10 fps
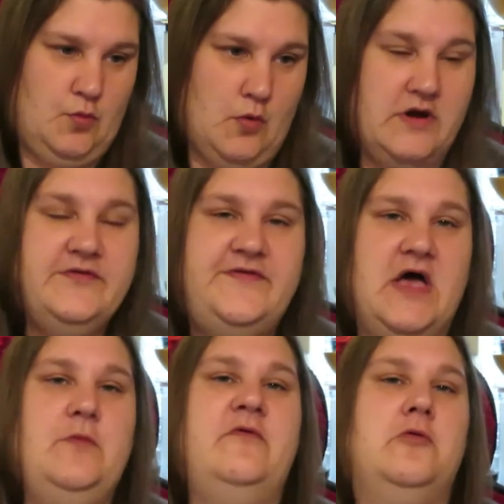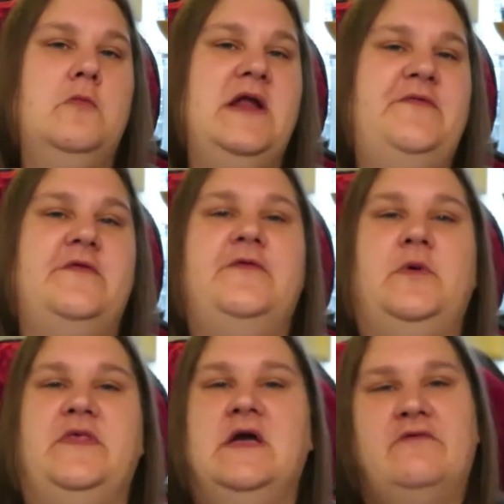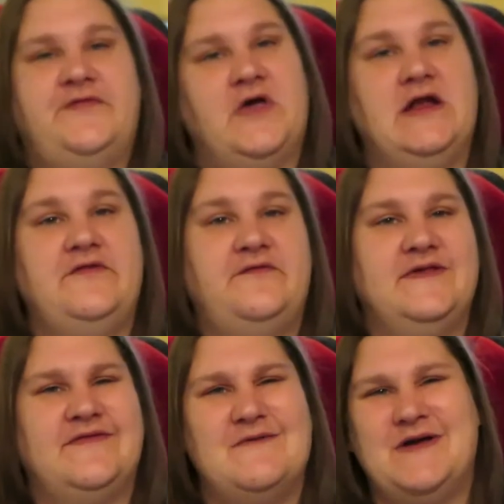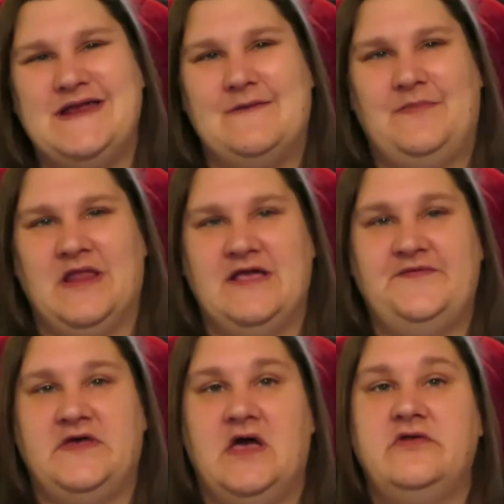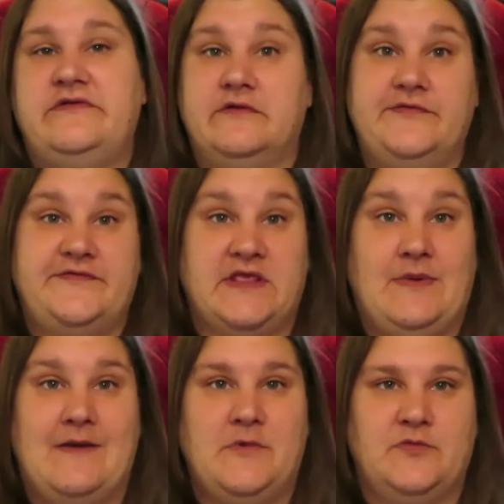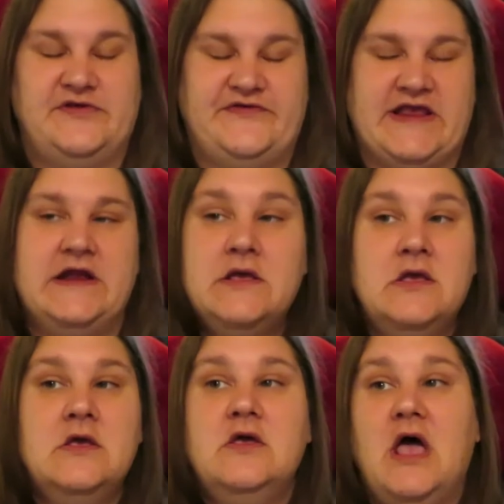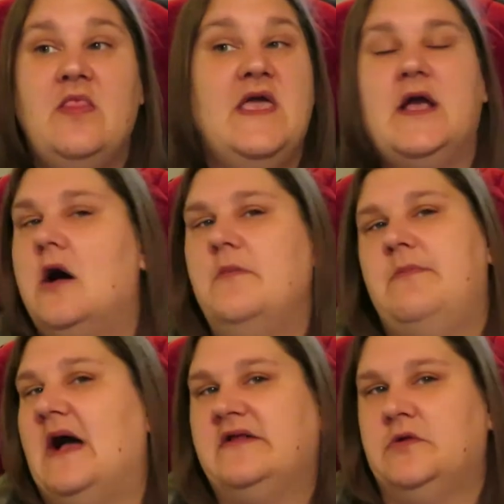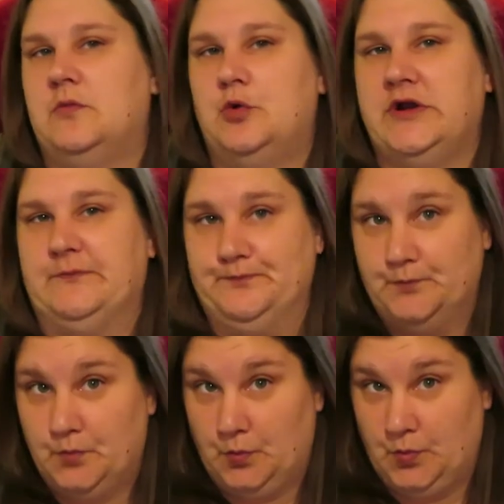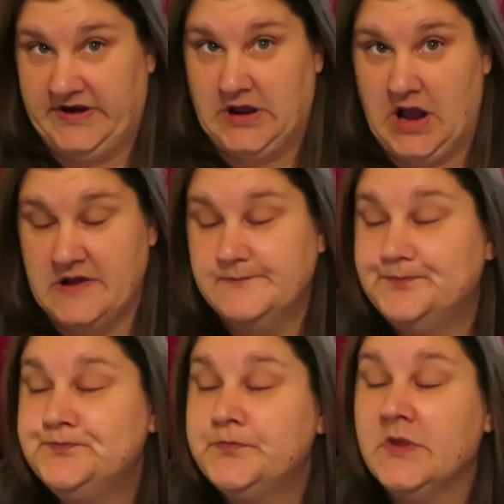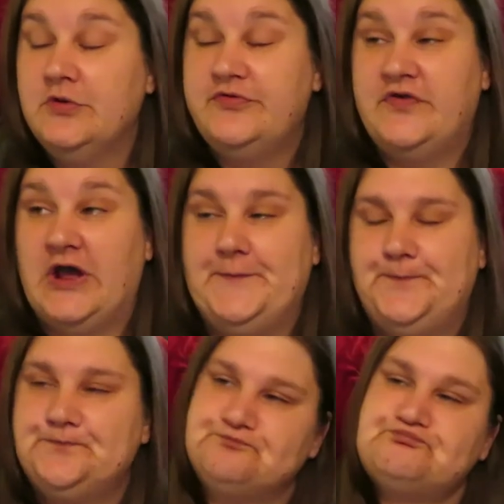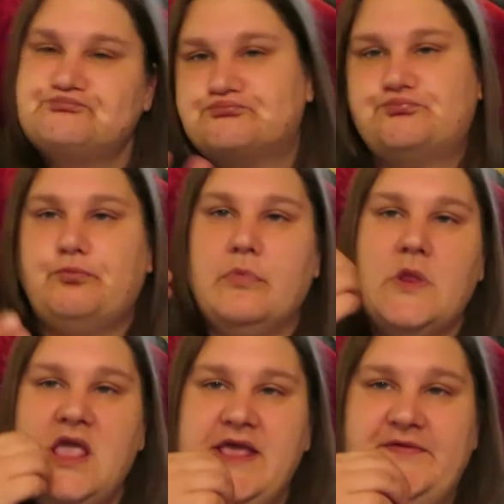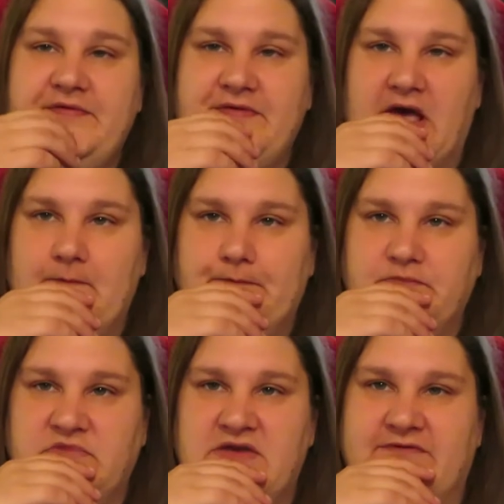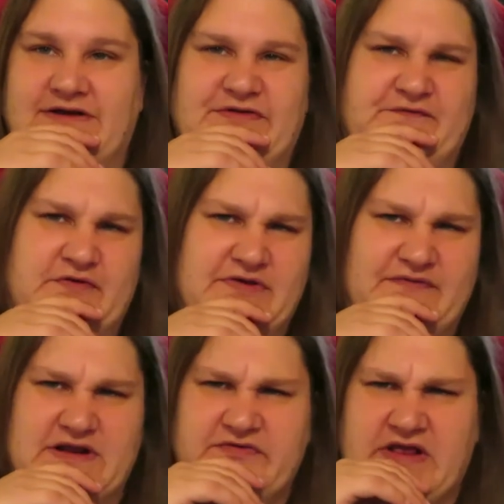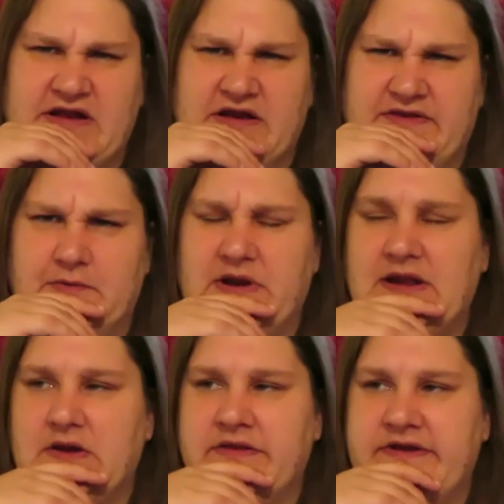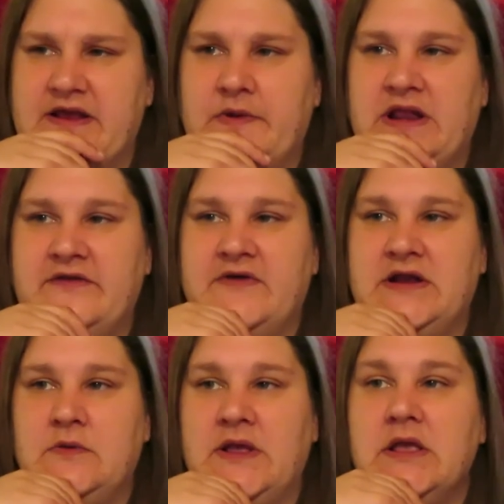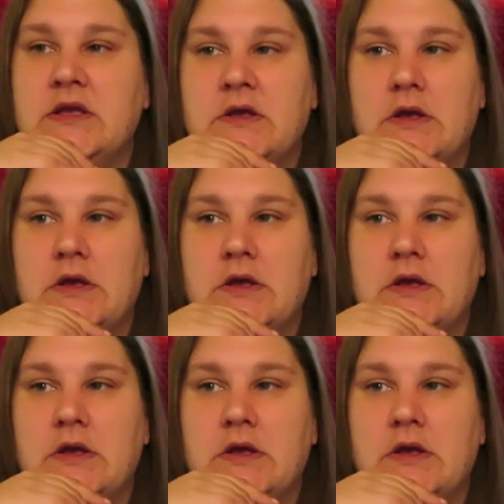one side with all the medicines, but the other side is things like my nebulizer, John's sleep apnea machine, and they can't be packed till the morning we go. So it's um, never actually fully finished until we, the day we leave anyway.